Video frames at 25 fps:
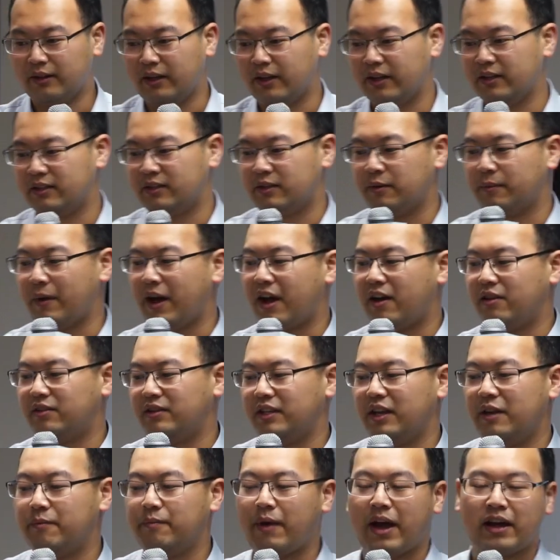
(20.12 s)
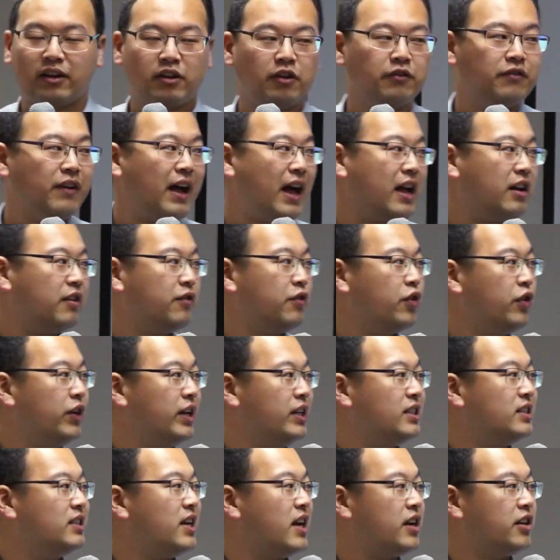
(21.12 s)
It's about the impact of ad
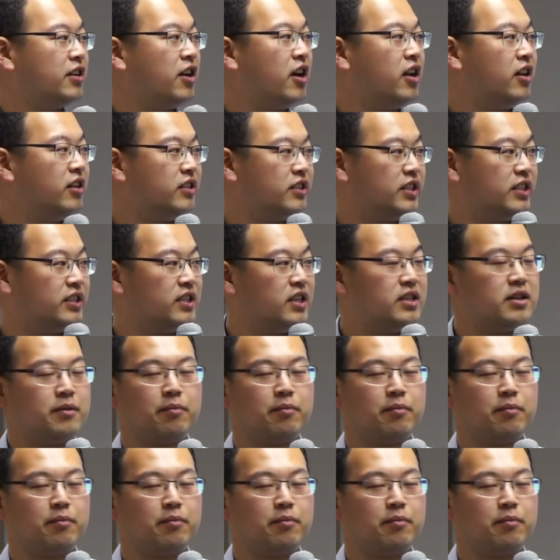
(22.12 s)
avoidance technologies in